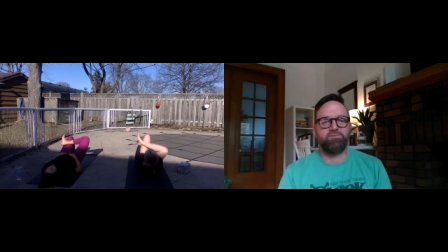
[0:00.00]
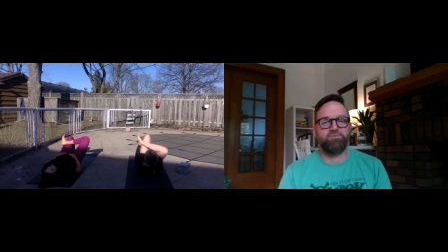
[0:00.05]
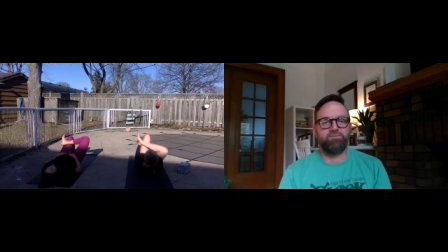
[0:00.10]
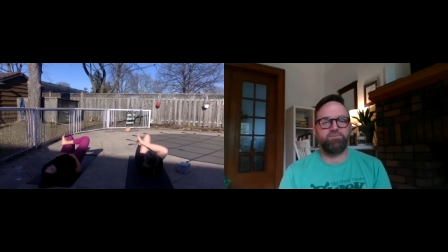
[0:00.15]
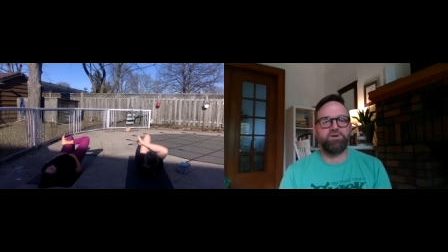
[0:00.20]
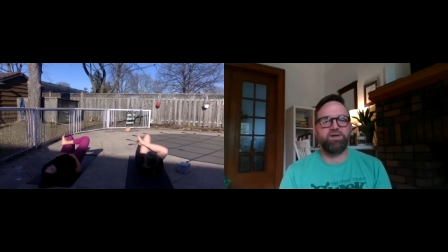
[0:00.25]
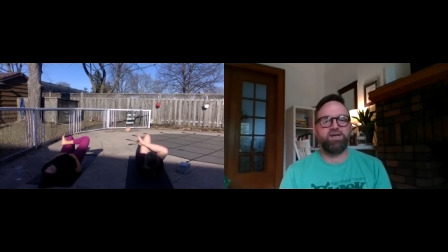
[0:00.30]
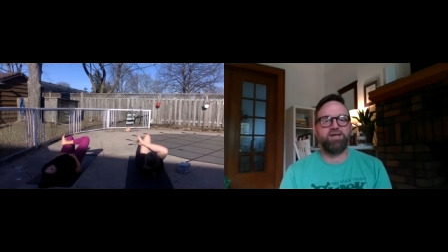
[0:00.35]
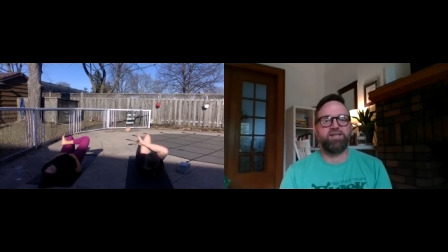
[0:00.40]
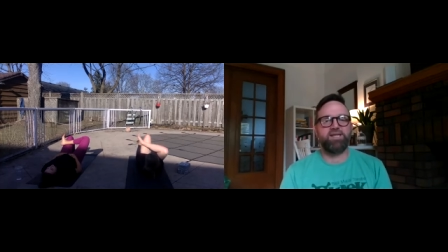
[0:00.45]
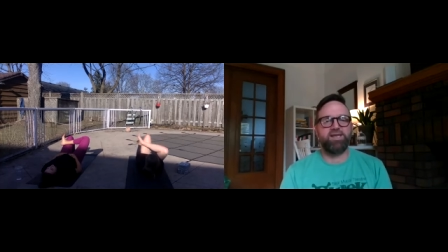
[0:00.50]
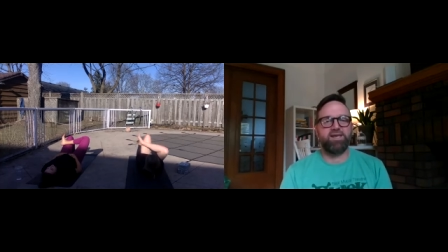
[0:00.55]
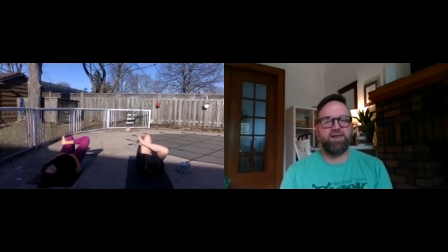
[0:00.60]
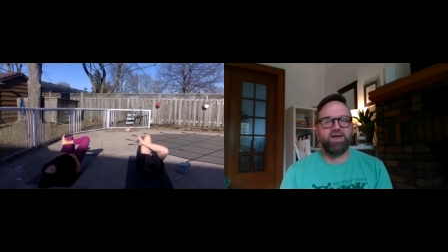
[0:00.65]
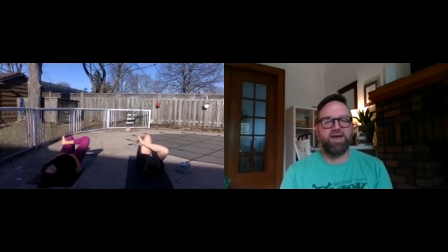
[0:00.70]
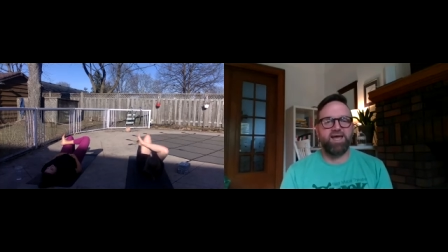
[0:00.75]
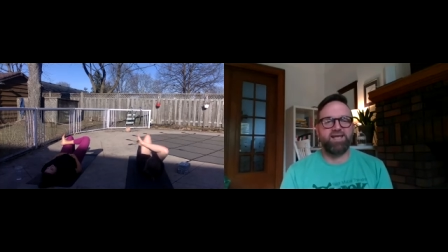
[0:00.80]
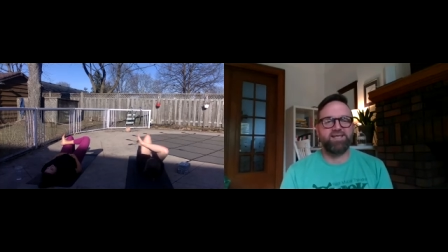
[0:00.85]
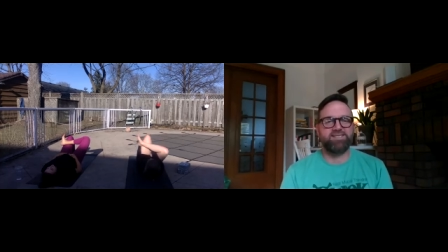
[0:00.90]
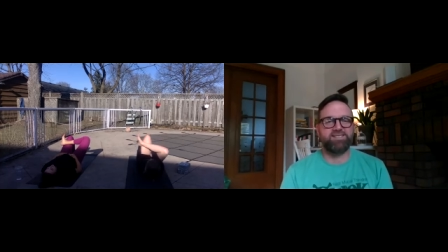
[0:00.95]
Really
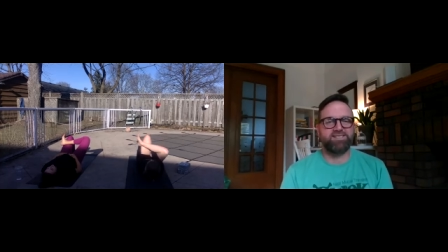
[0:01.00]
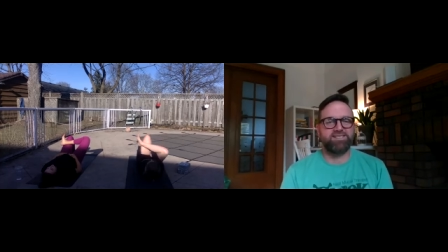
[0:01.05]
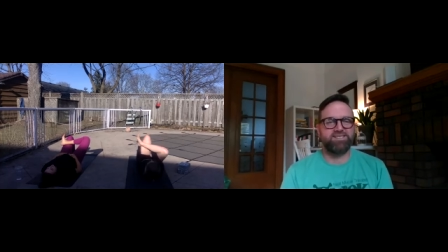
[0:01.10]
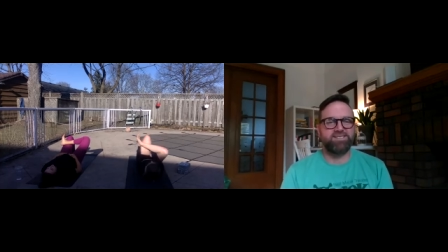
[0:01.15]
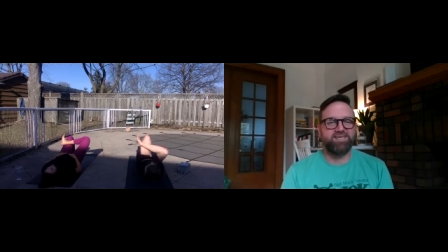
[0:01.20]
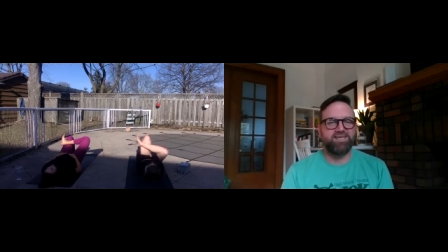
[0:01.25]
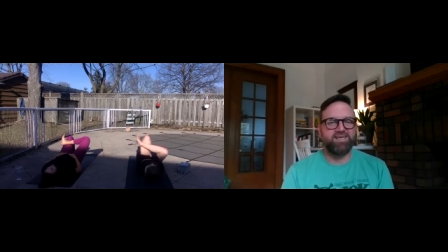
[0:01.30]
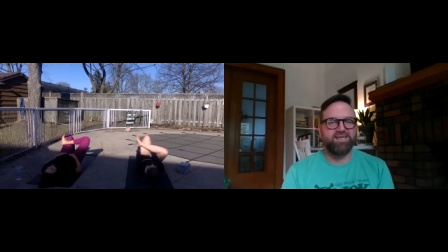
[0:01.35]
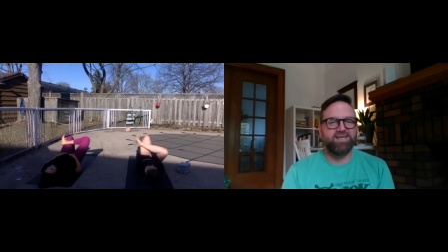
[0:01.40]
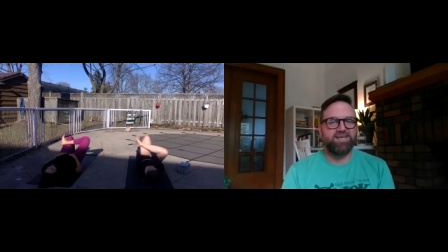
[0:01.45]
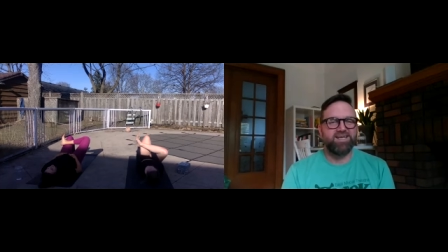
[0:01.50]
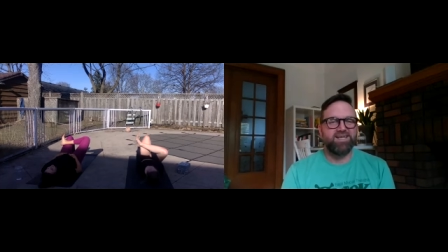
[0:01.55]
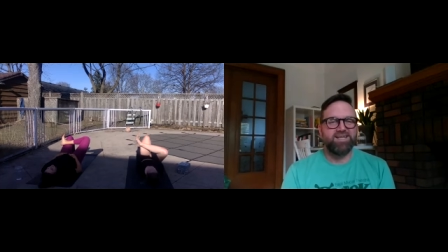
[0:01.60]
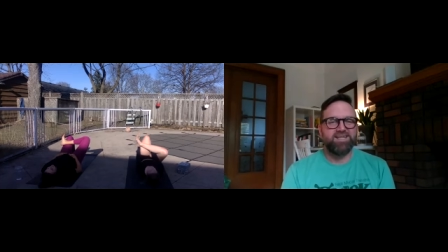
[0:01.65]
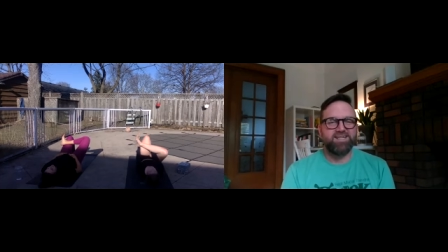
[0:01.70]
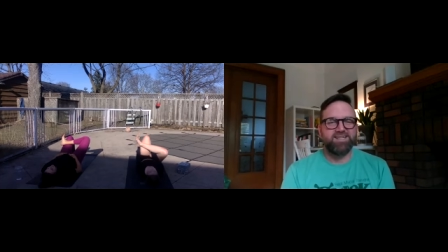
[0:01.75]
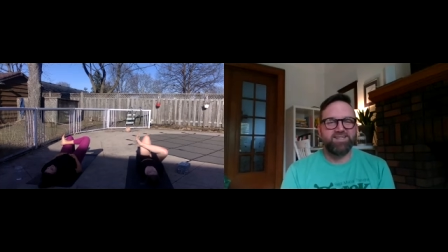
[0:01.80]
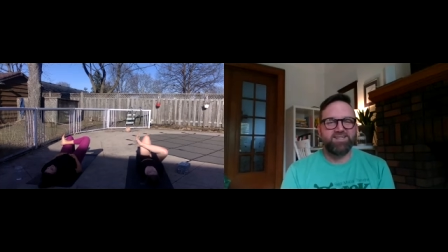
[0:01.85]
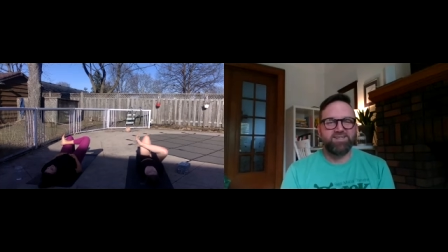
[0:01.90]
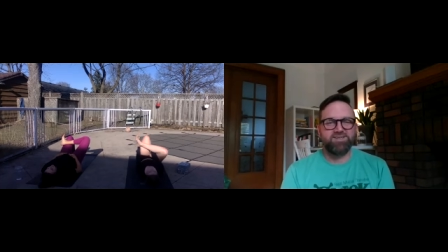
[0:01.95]
nice.
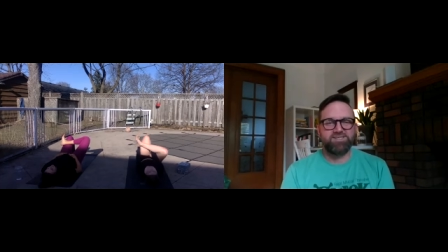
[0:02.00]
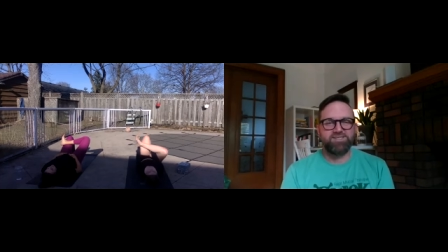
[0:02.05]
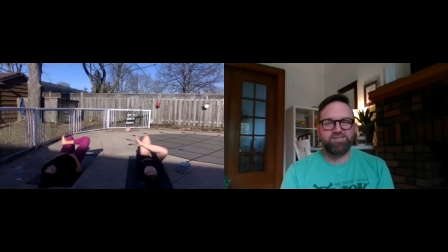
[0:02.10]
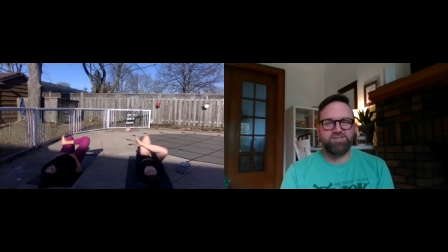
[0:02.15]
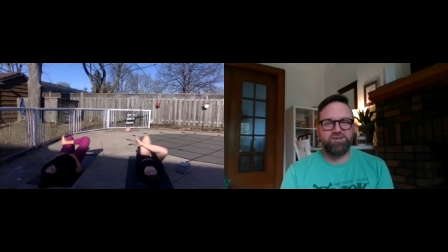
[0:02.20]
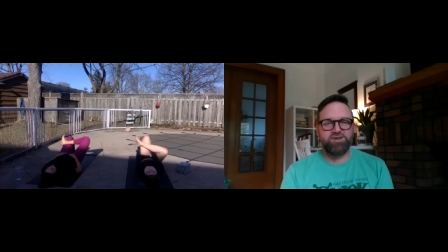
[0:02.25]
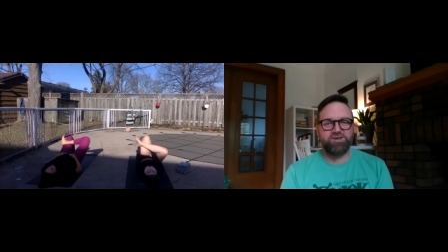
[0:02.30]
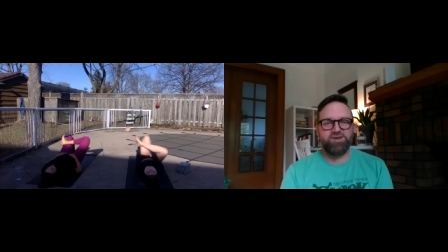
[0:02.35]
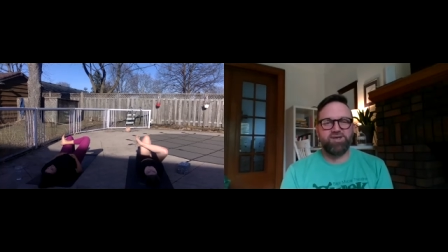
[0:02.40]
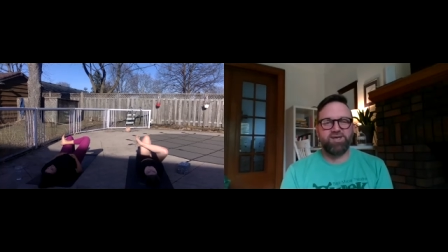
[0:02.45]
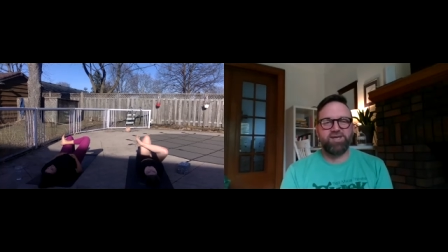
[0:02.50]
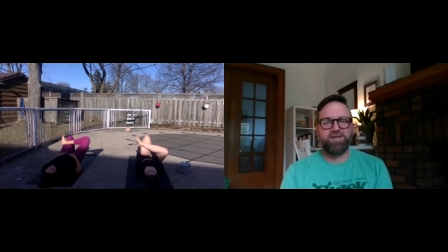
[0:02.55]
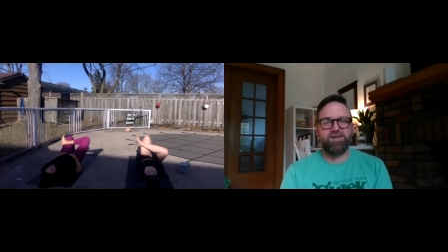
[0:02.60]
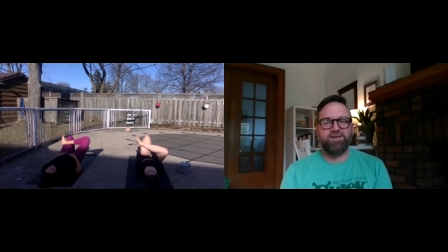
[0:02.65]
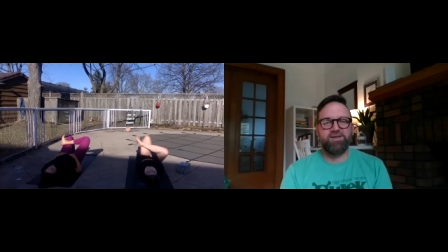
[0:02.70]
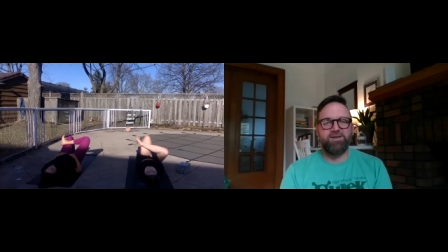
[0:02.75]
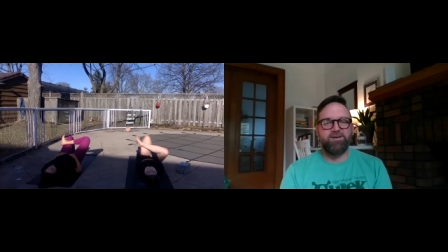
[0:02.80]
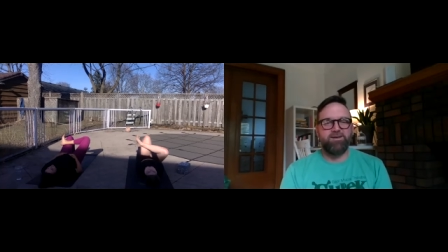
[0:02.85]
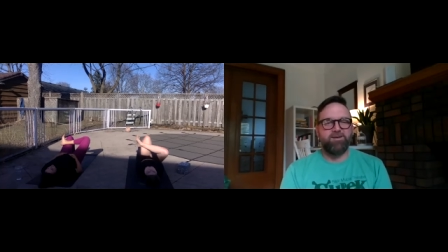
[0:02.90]
Looks good.